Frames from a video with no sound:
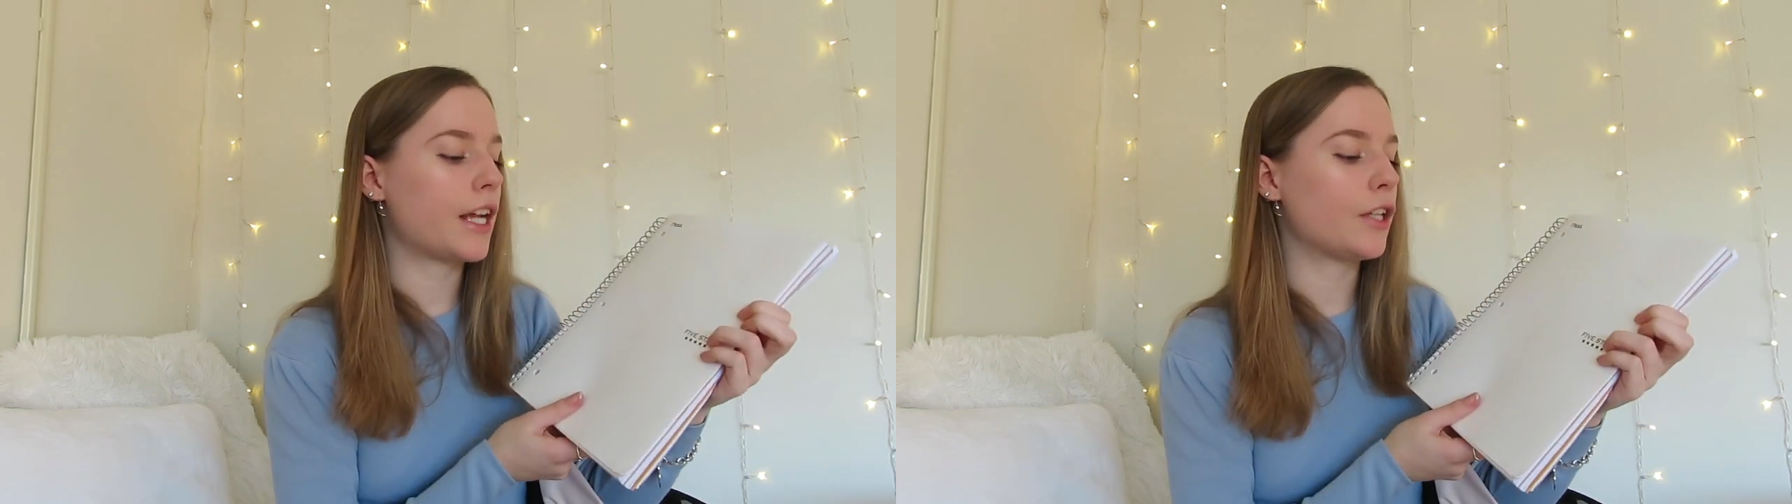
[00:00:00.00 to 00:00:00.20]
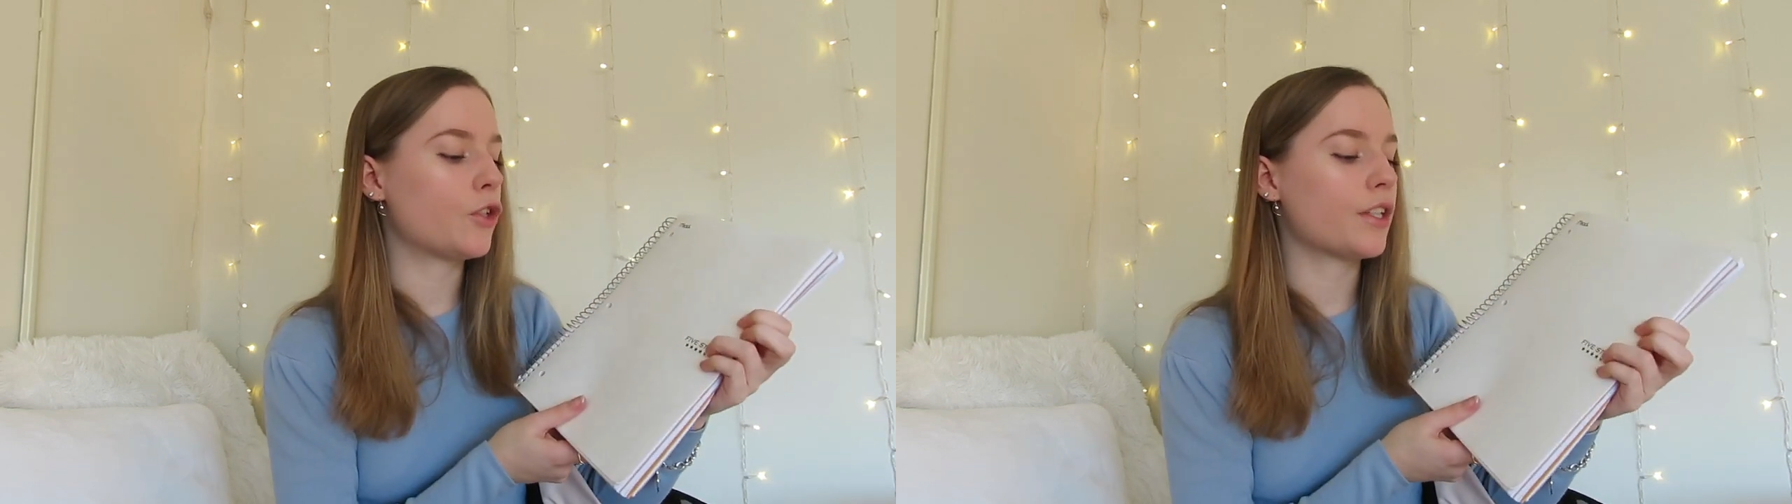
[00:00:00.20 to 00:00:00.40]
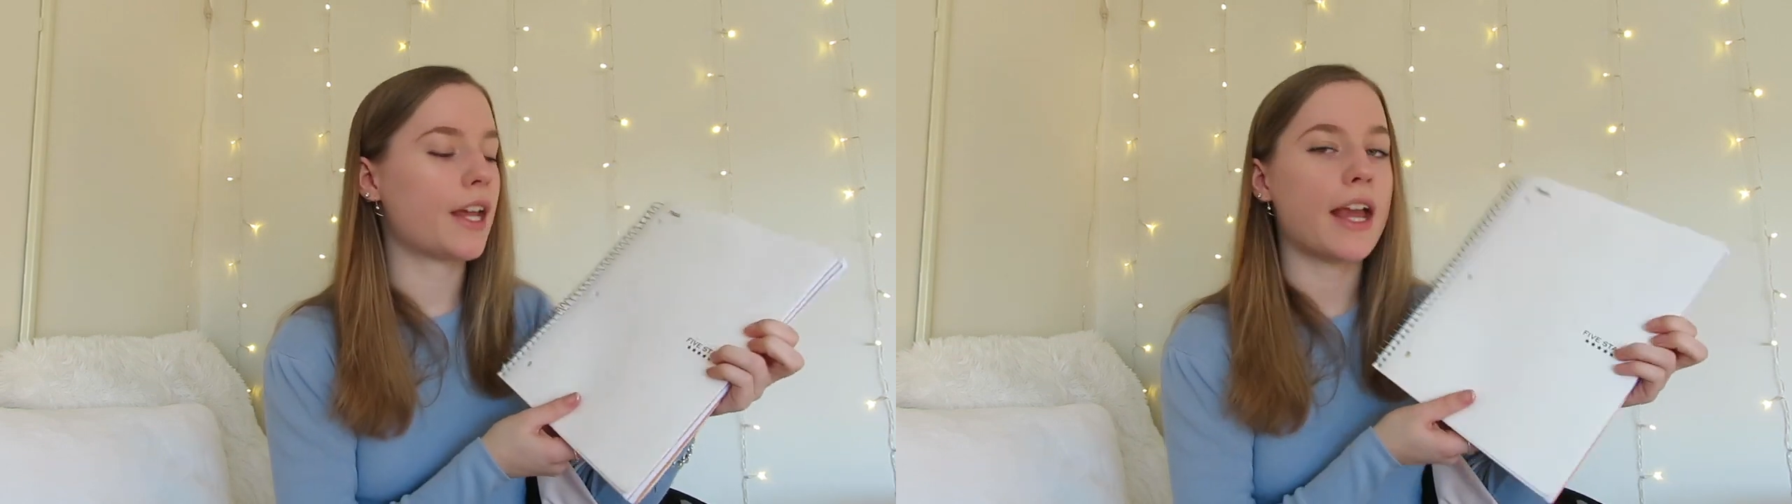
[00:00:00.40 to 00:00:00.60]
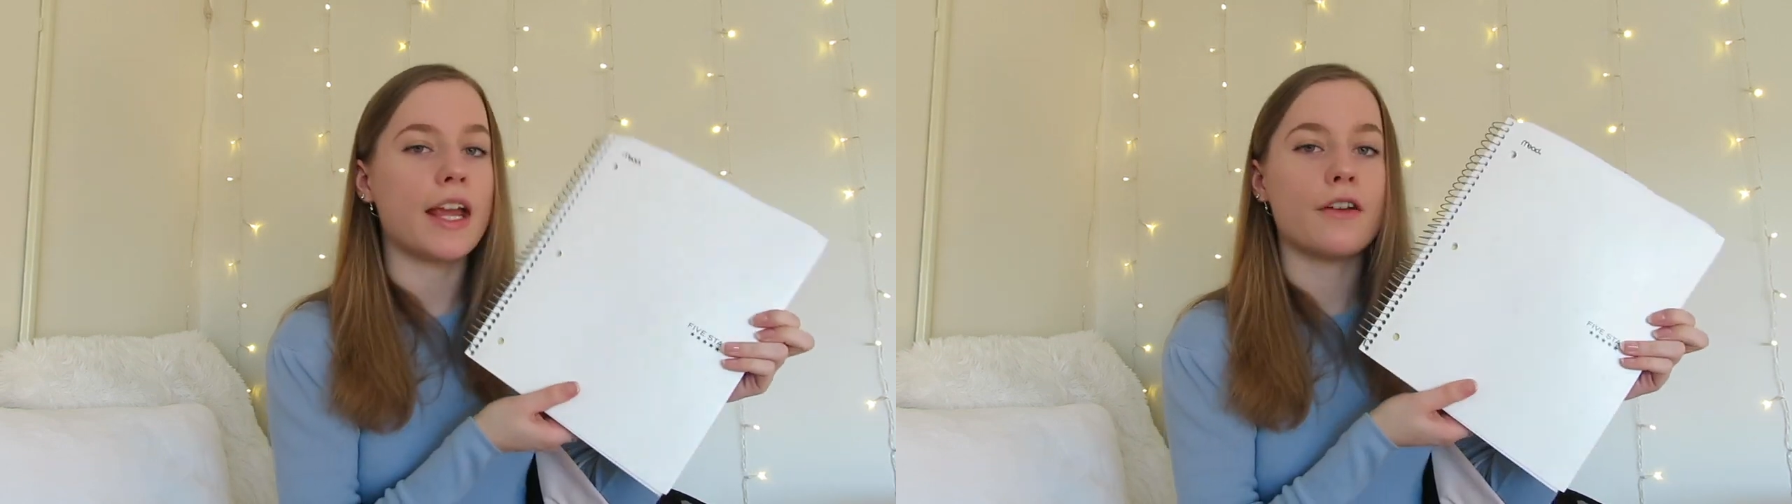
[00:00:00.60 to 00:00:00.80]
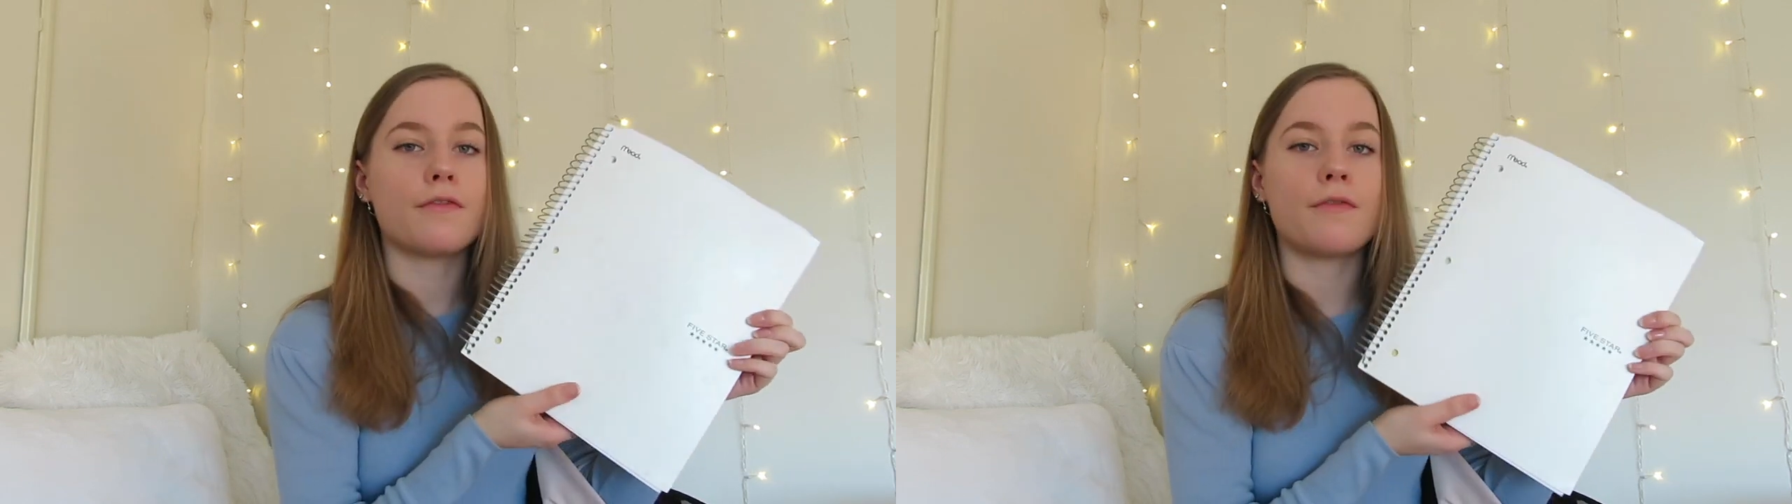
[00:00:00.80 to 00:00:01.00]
It's just a